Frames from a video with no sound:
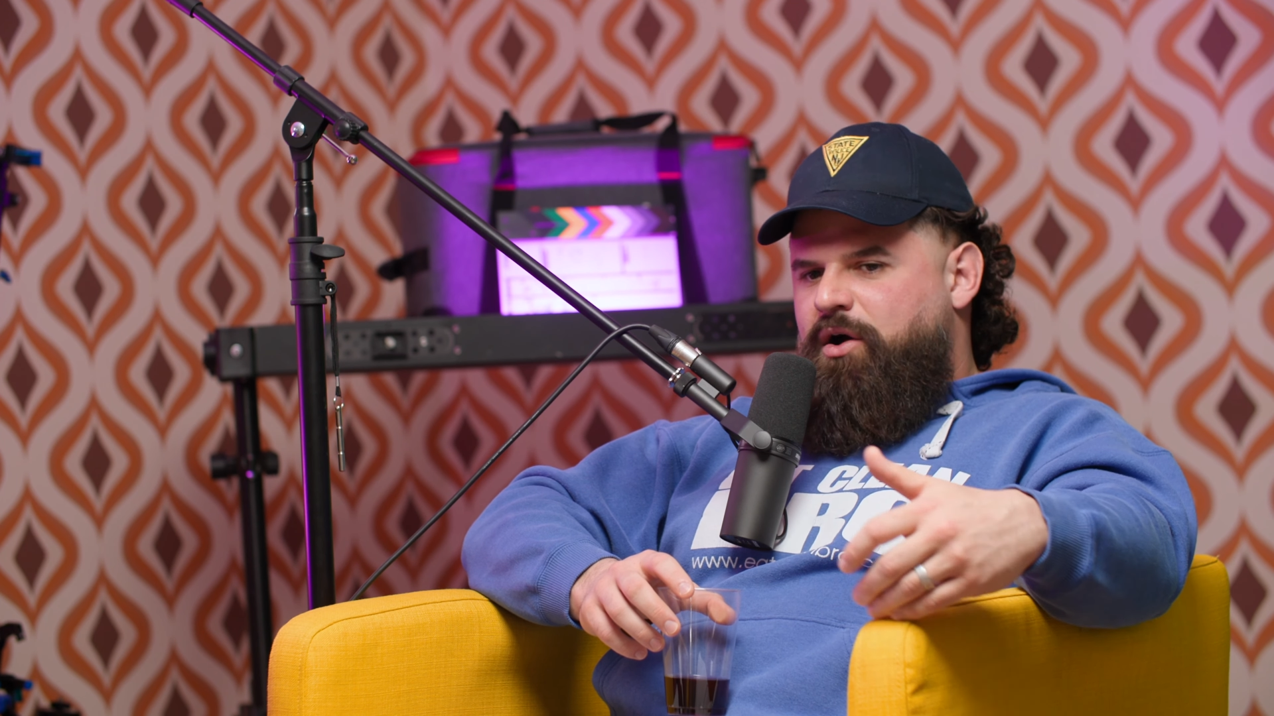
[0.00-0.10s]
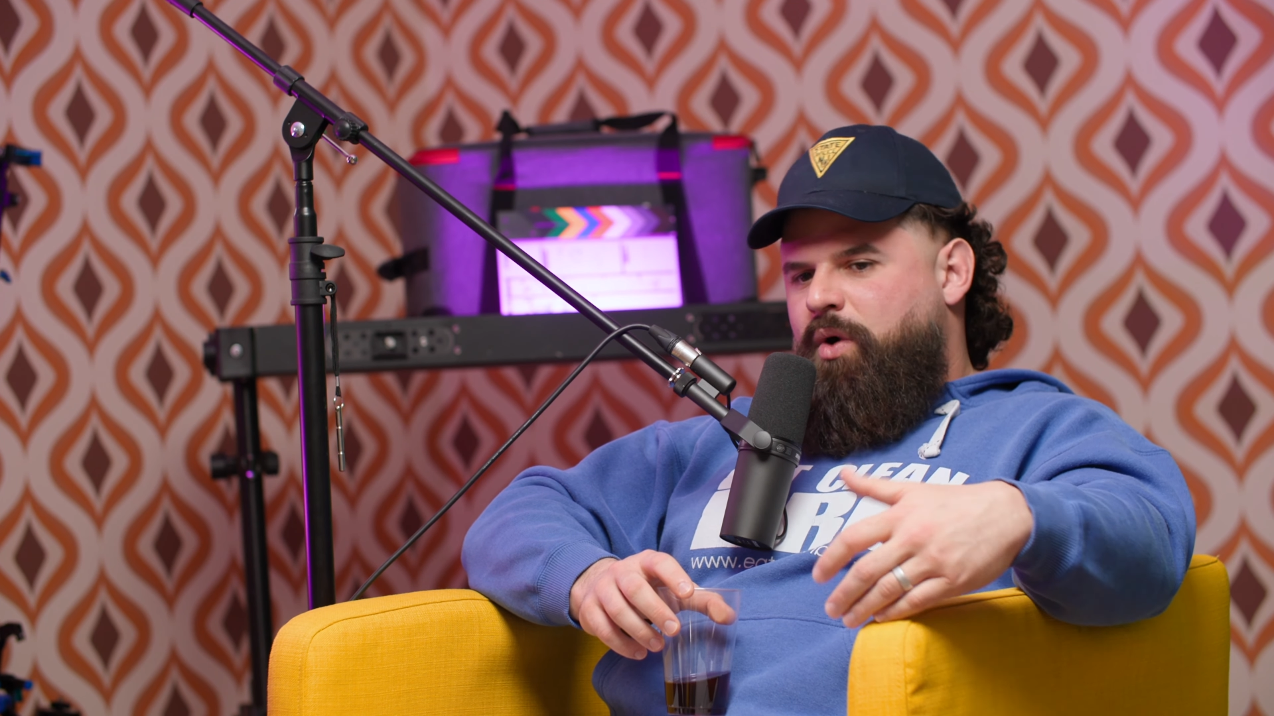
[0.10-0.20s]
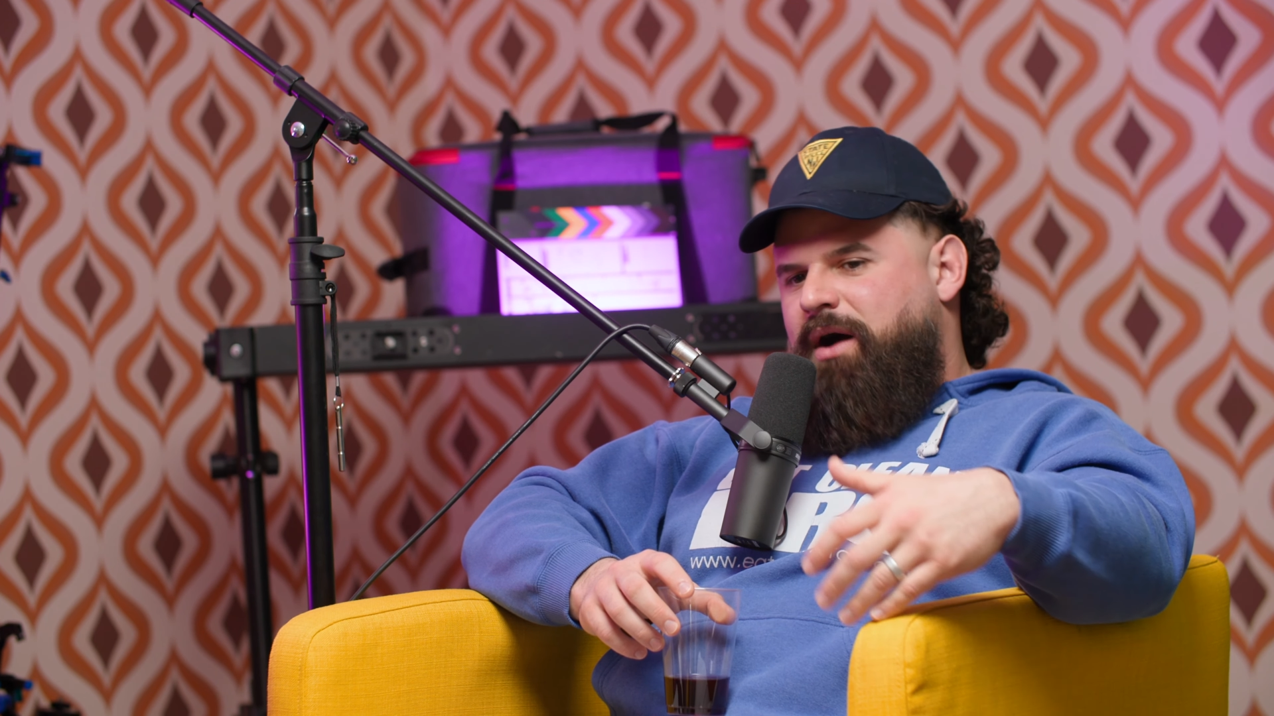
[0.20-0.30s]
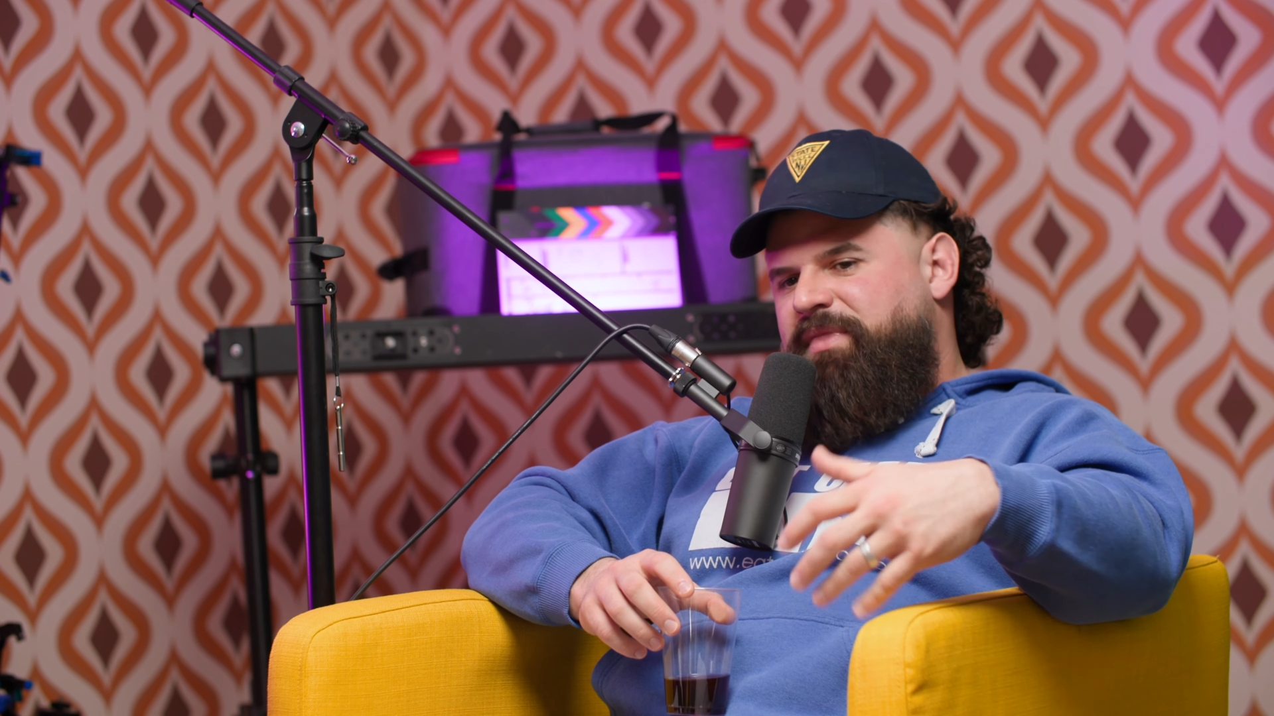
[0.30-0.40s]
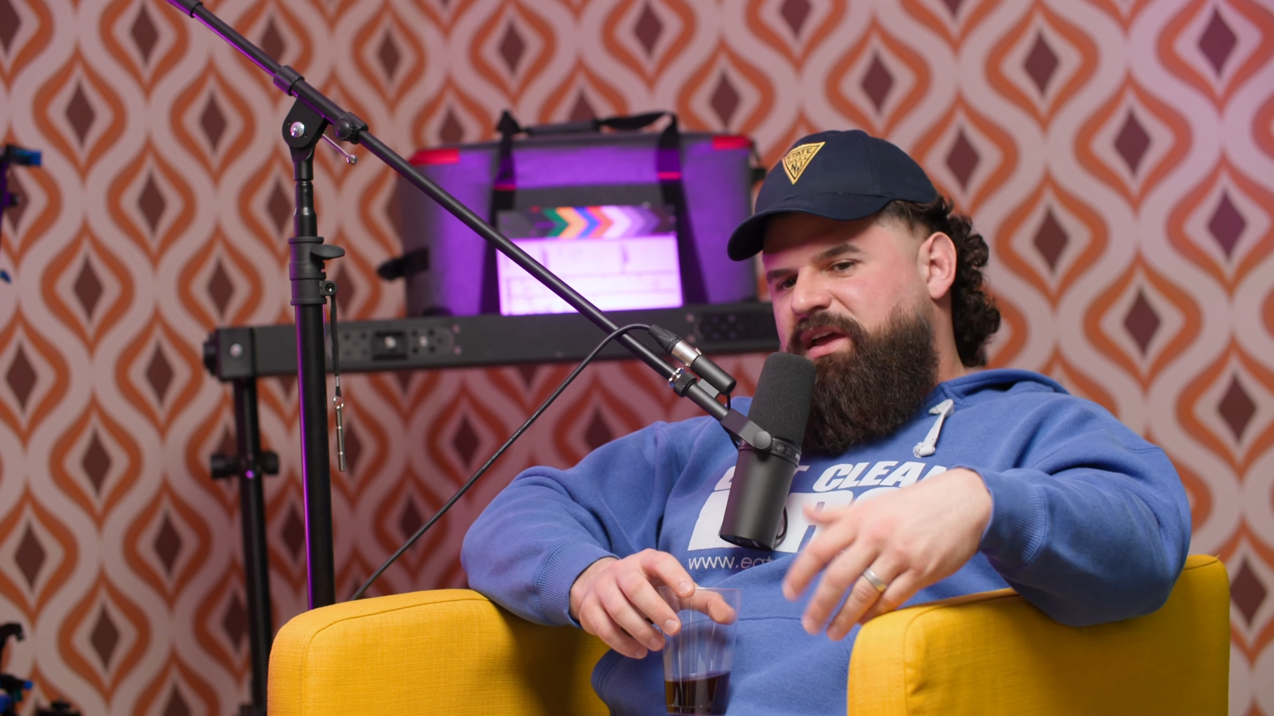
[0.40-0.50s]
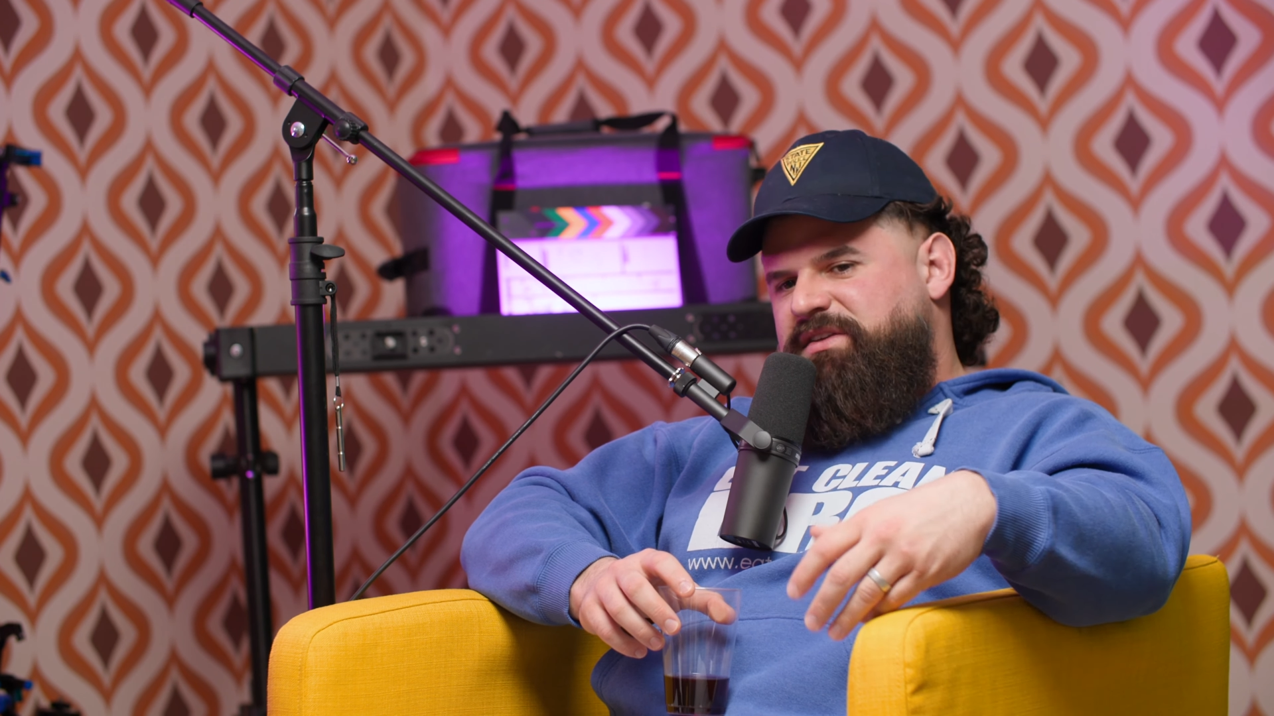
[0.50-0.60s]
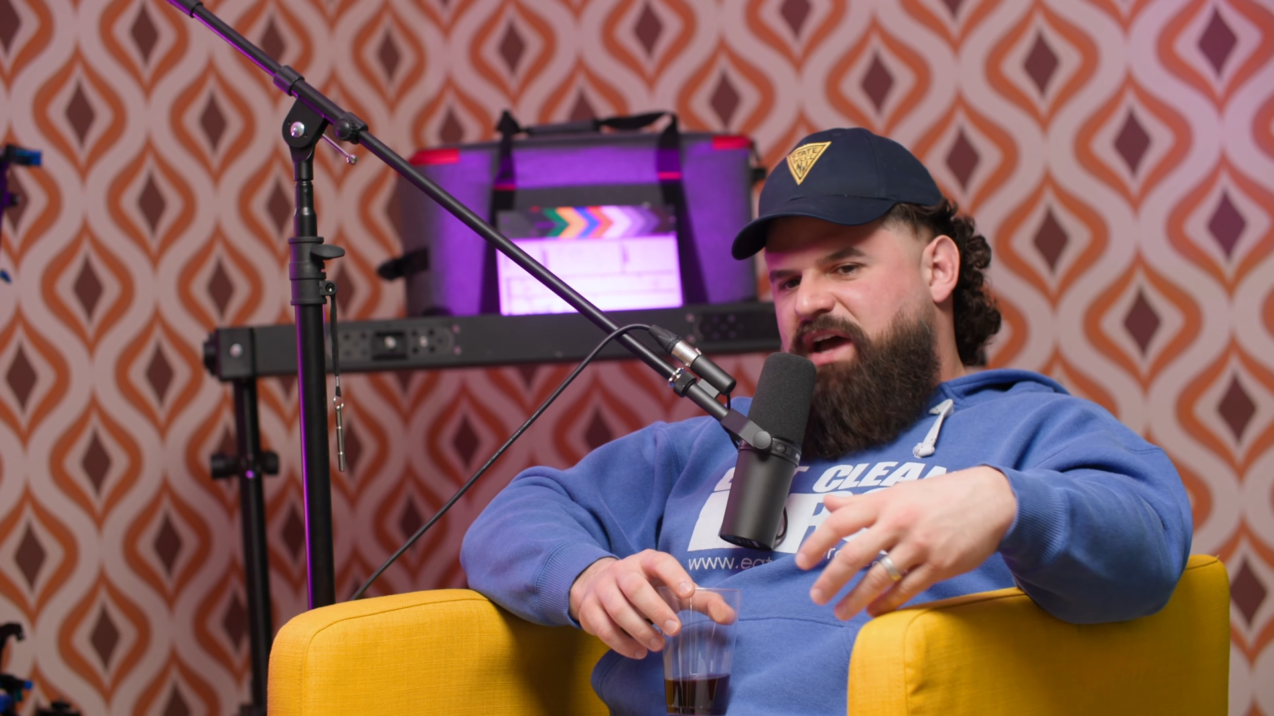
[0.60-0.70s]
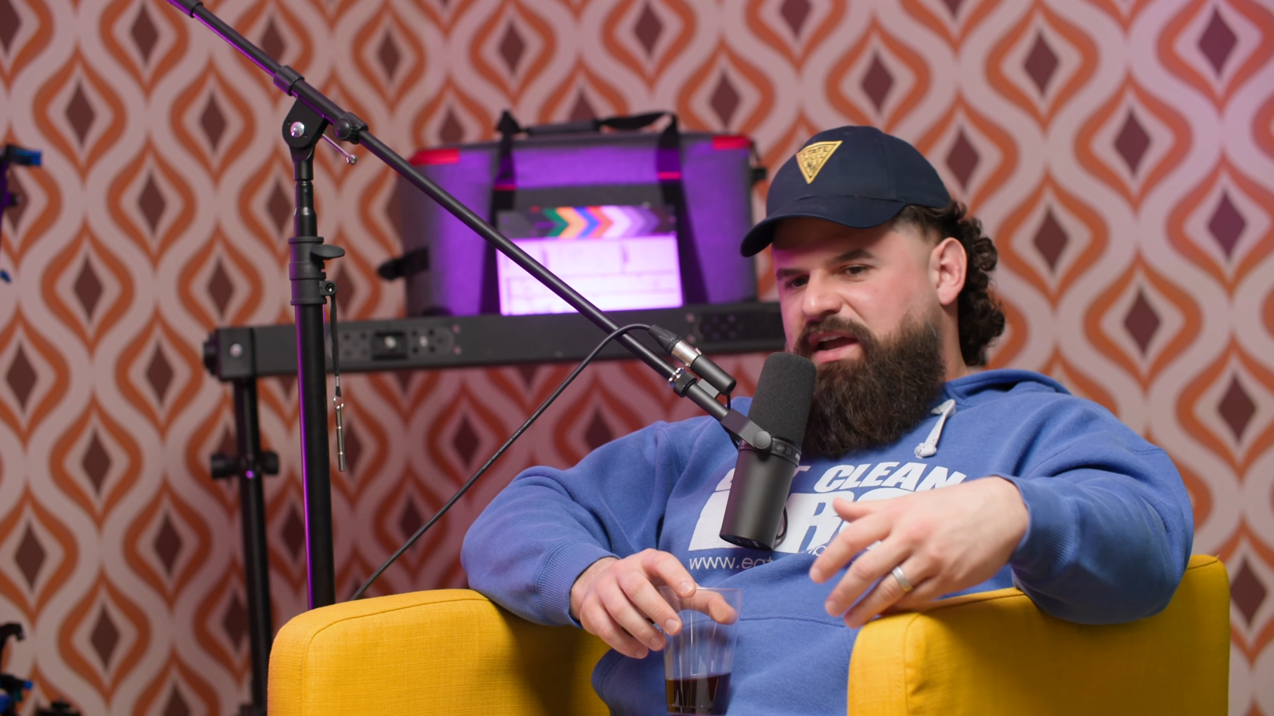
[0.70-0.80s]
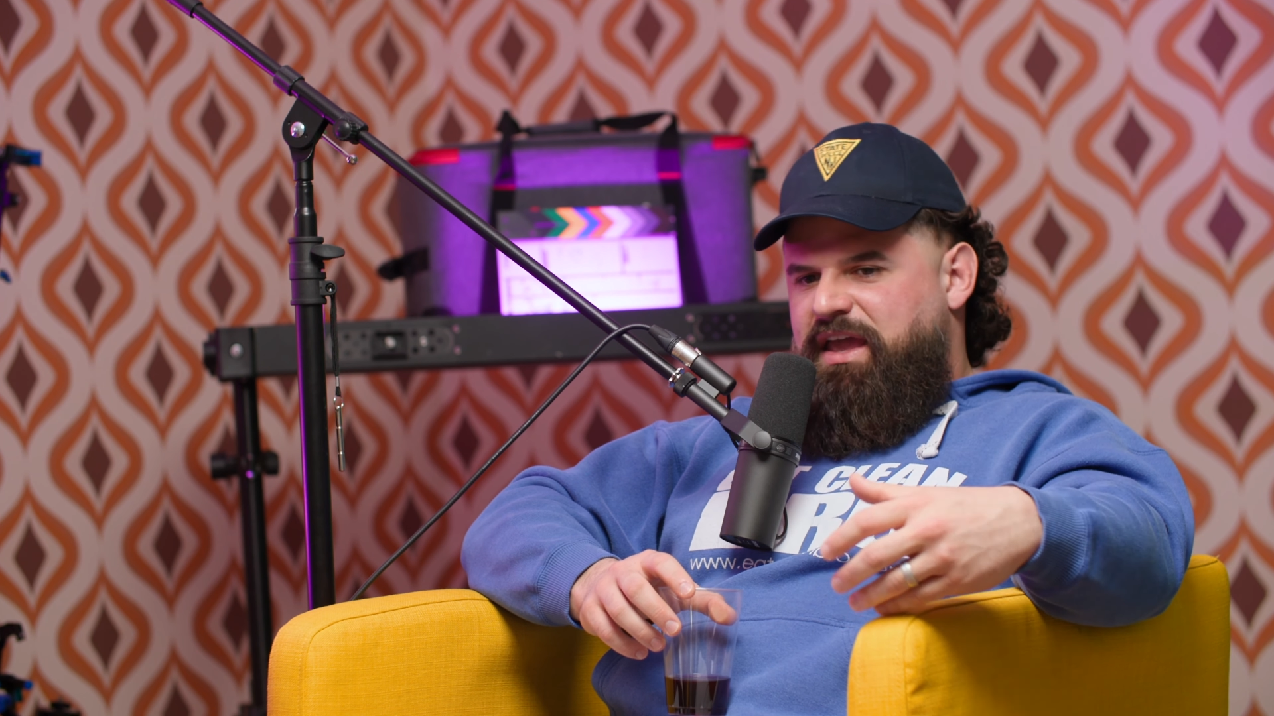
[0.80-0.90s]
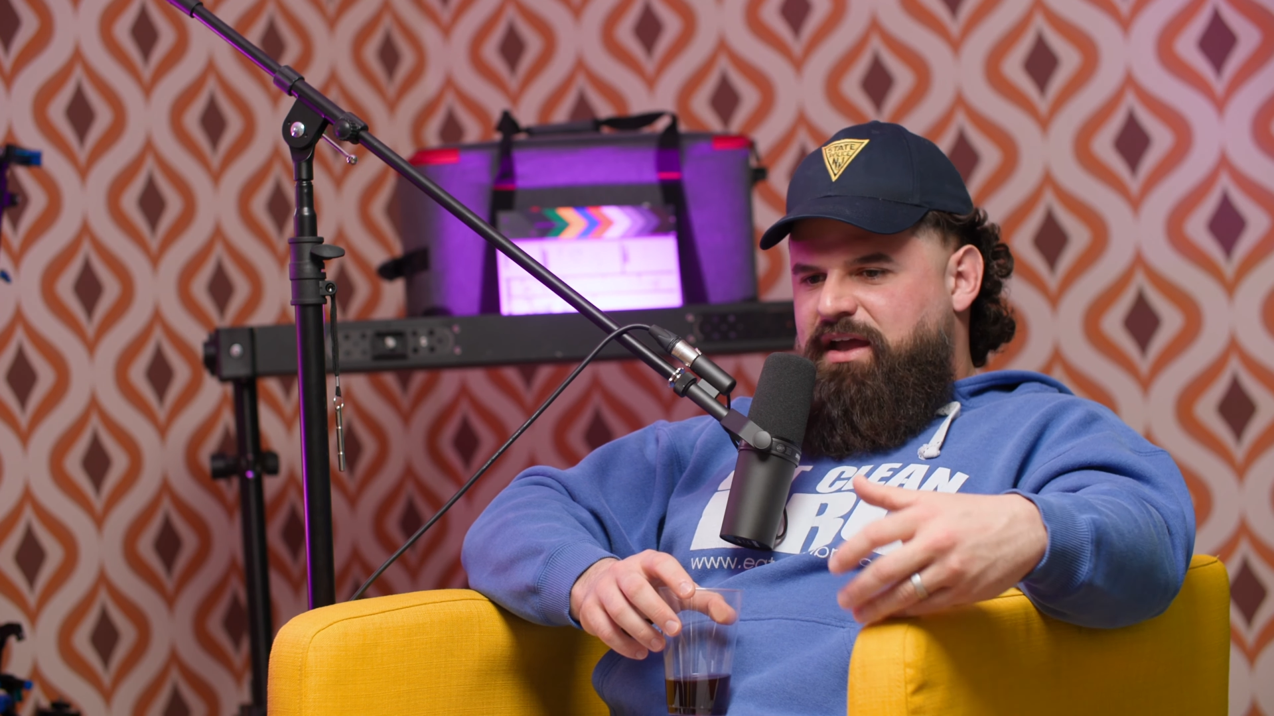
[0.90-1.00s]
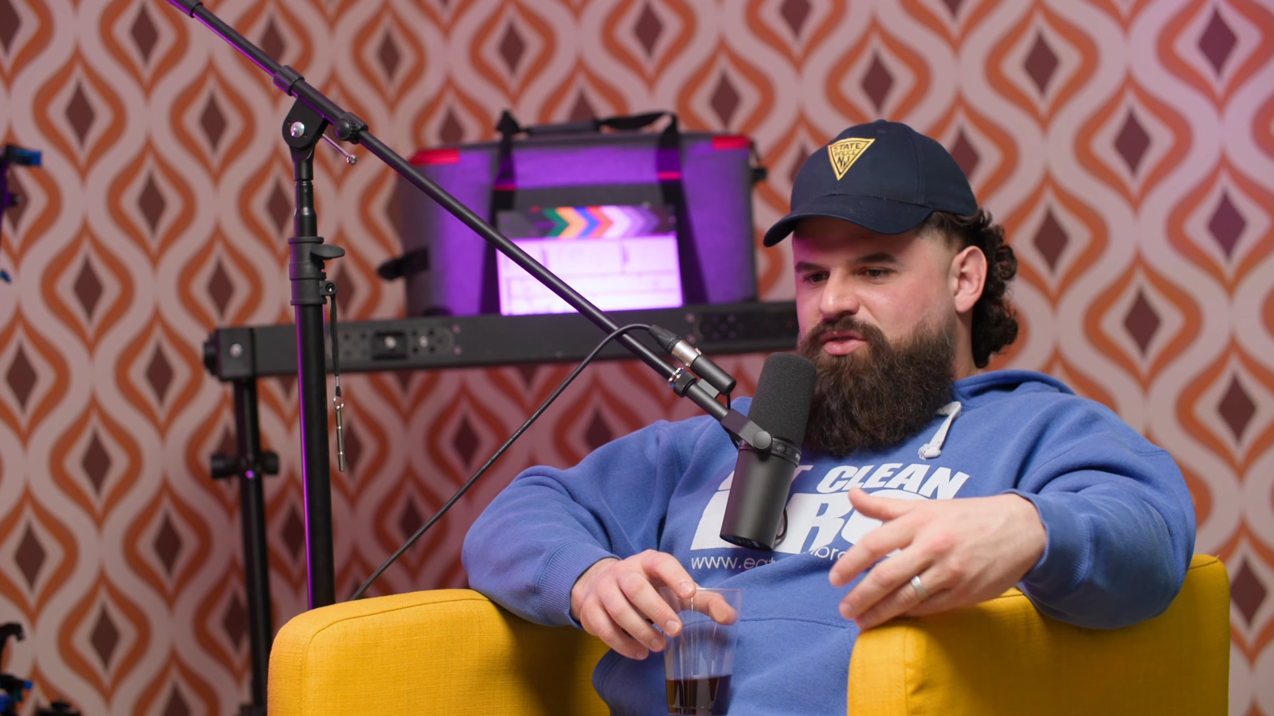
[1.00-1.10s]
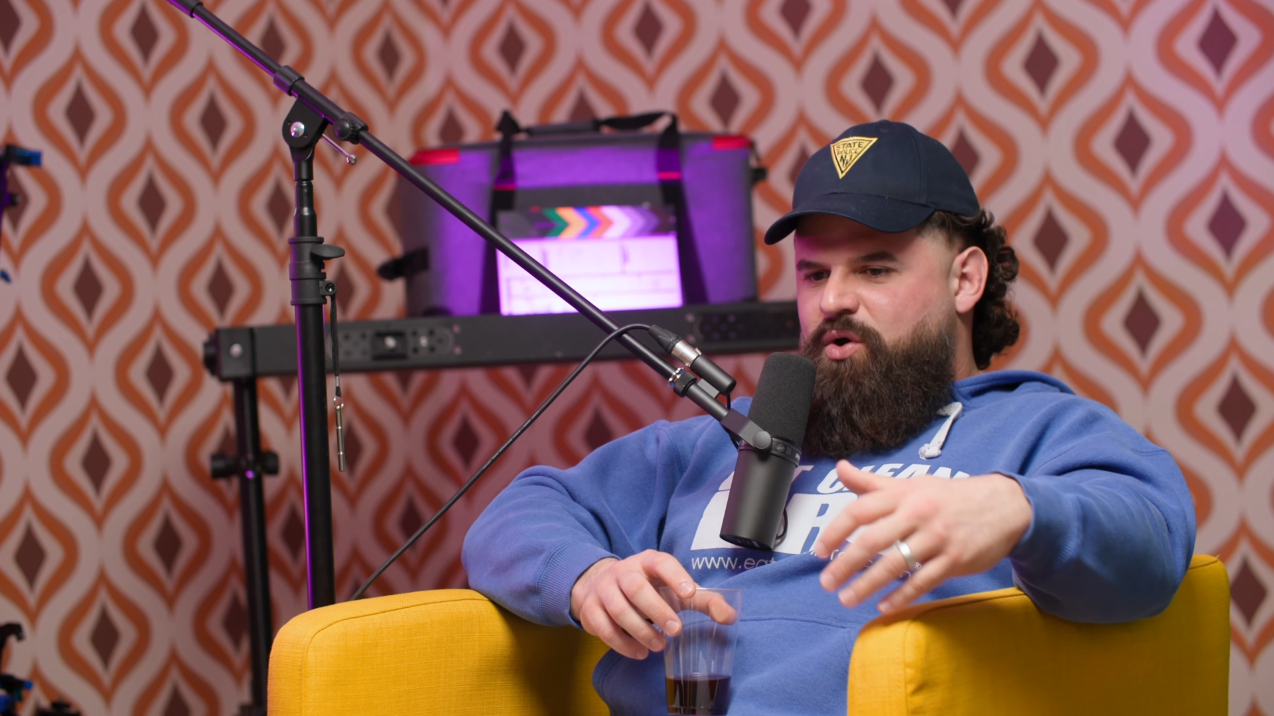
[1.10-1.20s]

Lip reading: Oh, I'm this, I can't.